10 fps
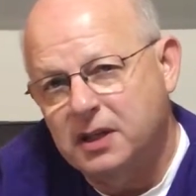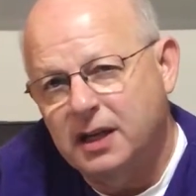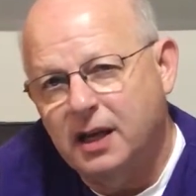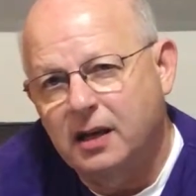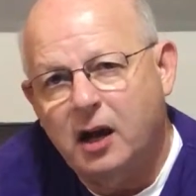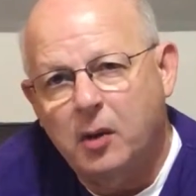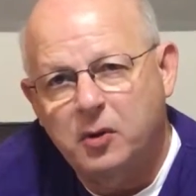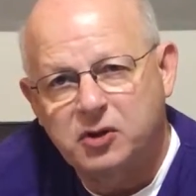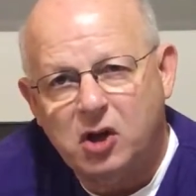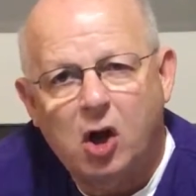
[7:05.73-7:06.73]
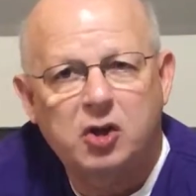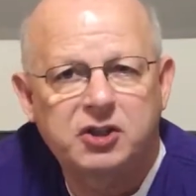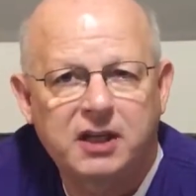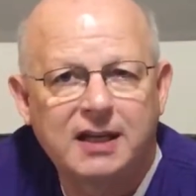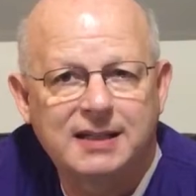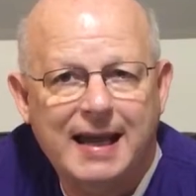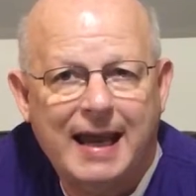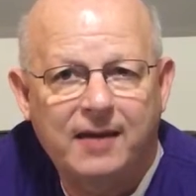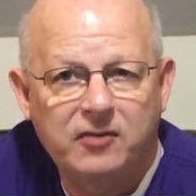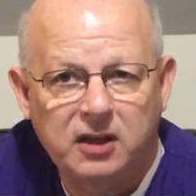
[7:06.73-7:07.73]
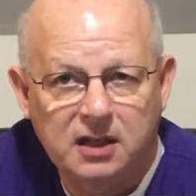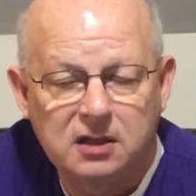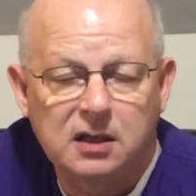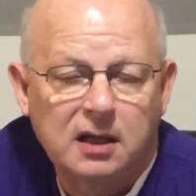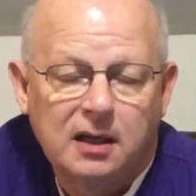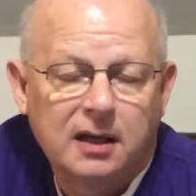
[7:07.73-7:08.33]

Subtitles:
And again, almost all states have these,